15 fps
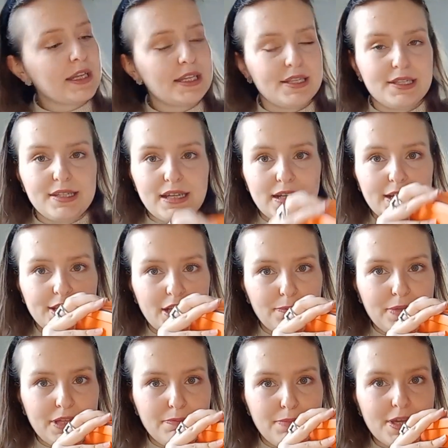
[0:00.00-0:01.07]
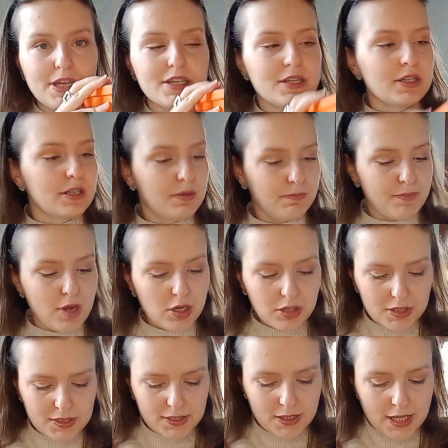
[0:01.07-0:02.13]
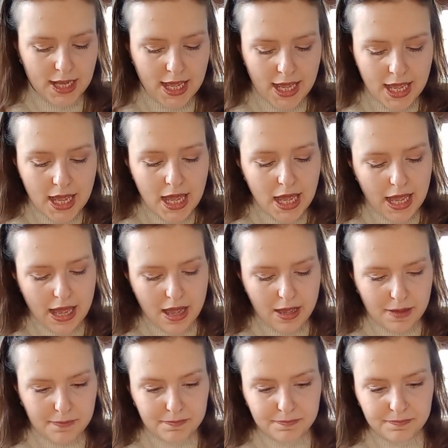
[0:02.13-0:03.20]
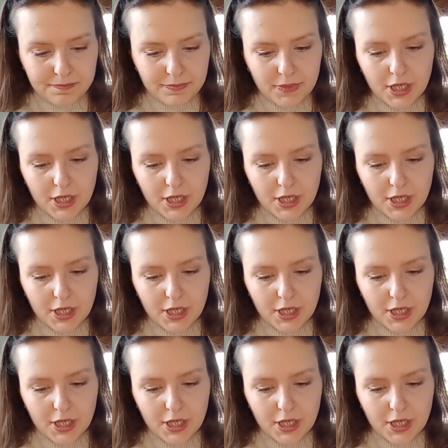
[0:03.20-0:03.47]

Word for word: this is a little bit bigger box um,